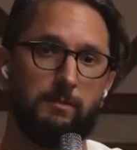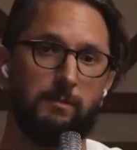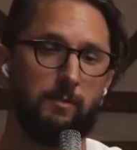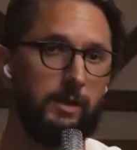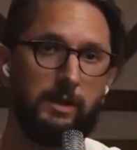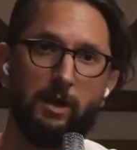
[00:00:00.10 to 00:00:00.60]

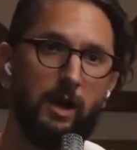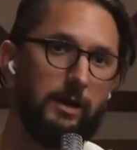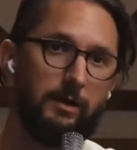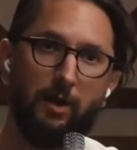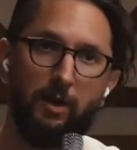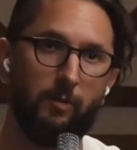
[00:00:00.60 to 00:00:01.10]
We got,
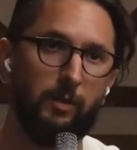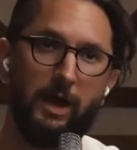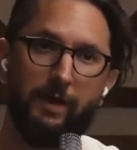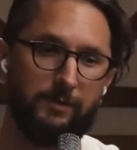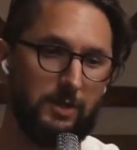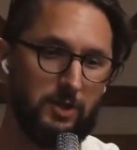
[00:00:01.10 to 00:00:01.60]
Dad. We
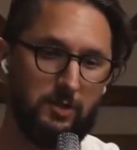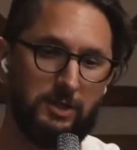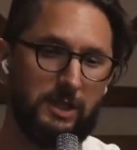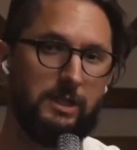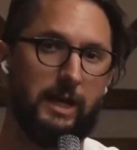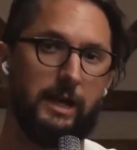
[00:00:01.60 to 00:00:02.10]
have, did you
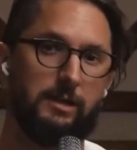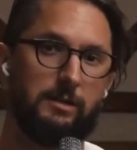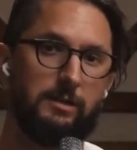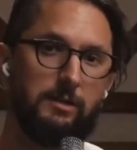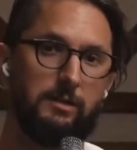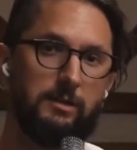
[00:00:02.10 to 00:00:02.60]
see that?
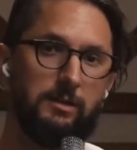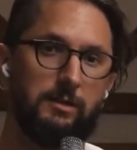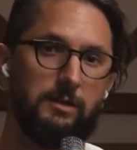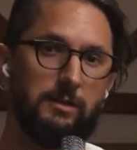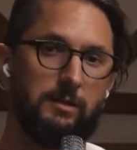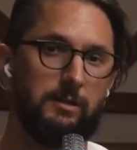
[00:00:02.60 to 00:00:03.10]

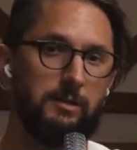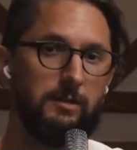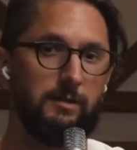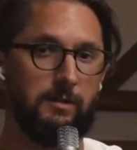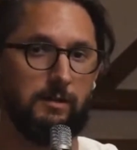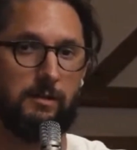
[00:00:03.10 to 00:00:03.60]

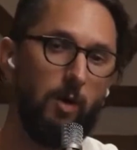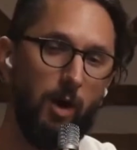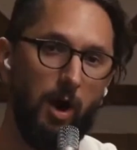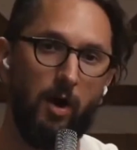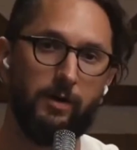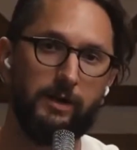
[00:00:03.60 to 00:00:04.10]
How hard it